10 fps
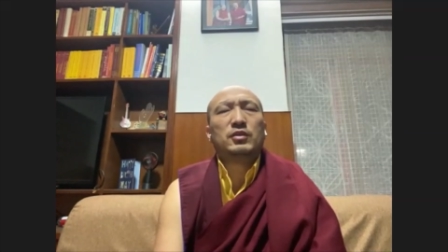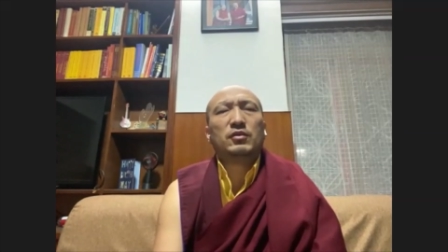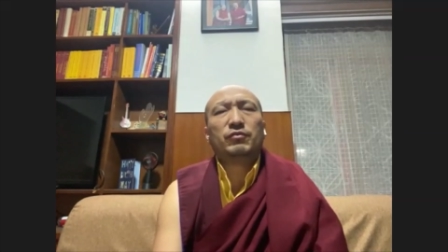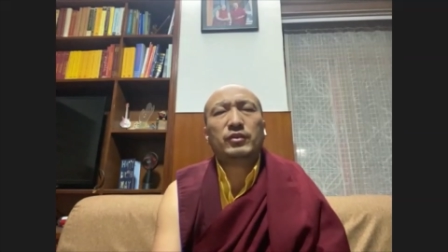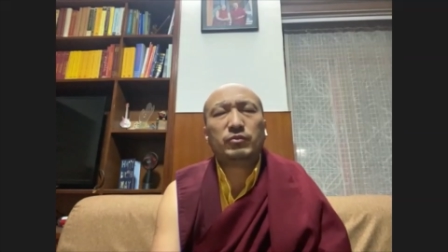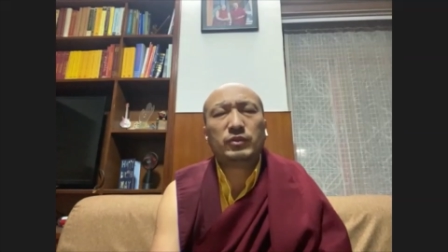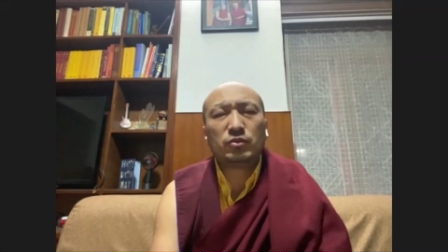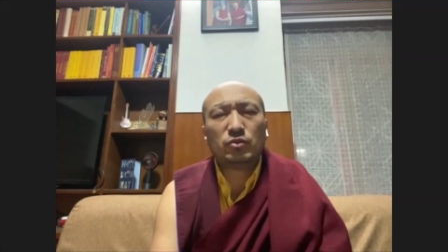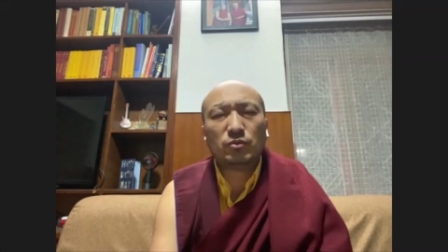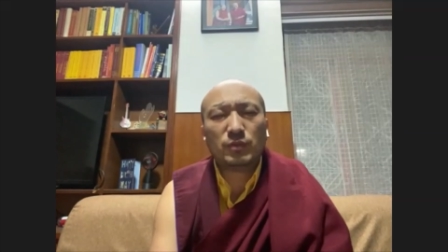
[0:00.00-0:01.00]
We are filled with
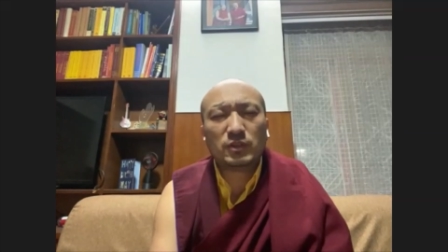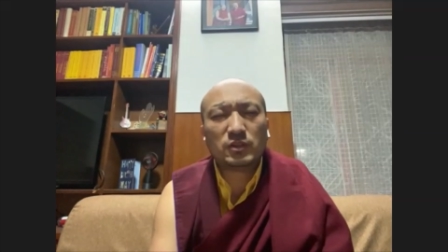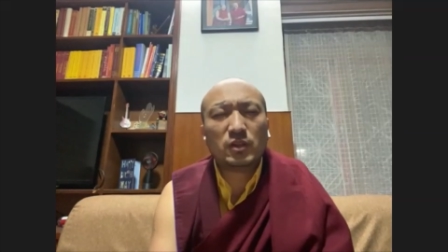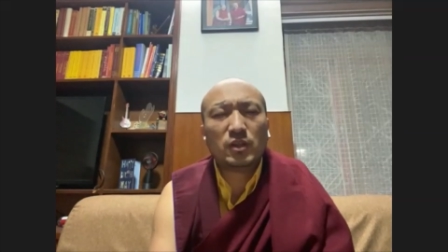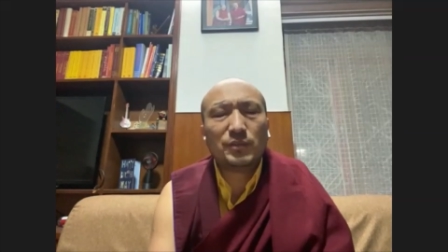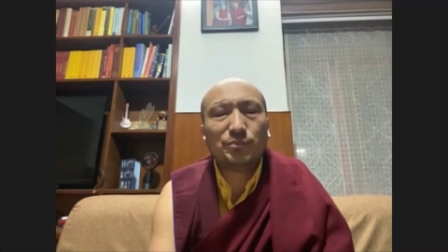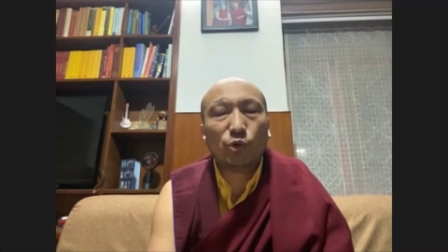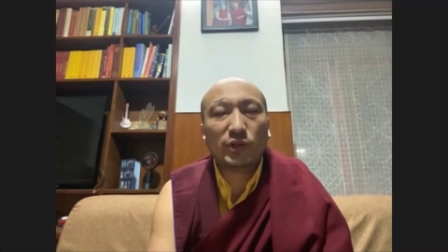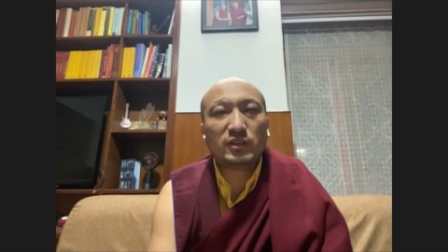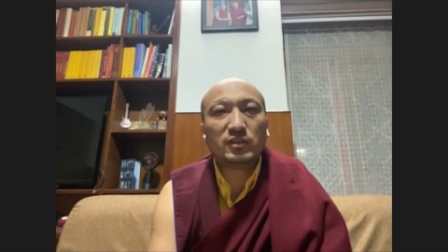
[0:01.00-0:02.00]
so much
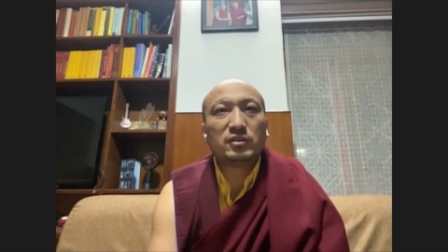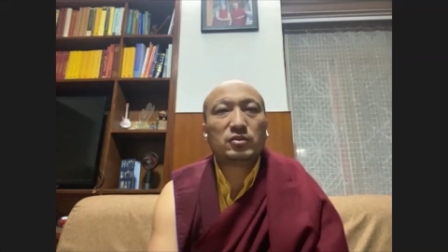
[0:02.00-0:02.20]
poisons.